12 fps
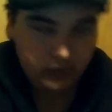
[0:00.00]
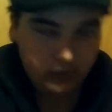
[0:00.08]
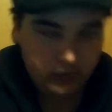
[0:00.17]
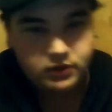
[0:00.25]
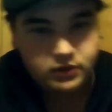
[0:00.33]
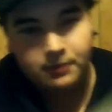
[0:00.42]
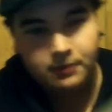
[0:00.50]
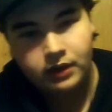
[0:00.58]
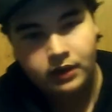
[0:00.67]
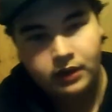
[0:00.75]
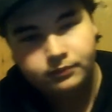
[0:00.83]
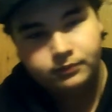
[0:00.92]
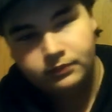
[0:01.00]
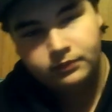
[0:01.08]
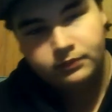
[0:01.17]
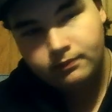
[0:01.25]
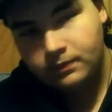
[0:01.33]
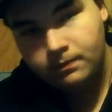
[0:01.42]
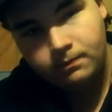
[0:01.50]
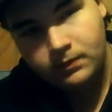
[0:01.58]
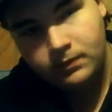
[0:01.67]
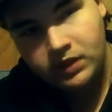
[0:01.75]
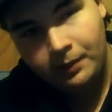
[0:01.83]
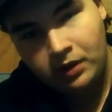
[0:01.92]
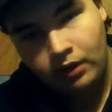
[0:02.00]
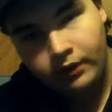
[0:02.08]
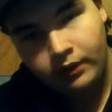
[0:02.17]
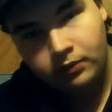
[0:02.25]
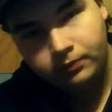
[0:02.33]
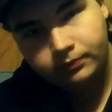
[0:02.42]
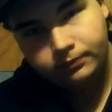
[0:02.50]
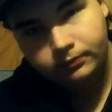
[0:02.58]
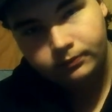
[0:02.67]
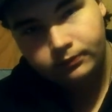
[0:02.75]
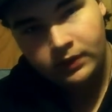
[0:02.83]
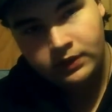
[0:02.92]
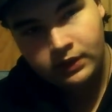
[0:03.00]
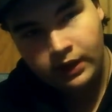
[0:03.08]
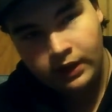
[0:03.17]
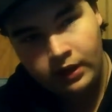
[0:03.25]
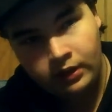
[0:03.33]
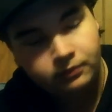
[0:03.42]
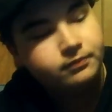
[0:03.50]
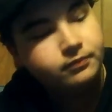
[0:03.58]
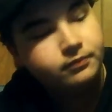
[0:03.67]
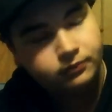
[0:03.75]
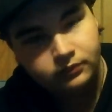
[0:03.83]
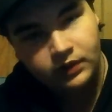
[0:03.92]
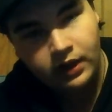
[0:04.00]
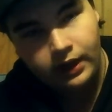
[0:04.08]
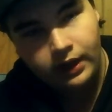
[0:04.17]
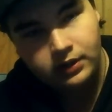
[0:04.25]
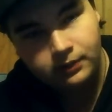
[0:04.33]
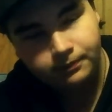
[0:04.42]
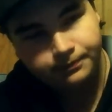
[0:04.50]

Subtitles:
Same thing, same cover as the case.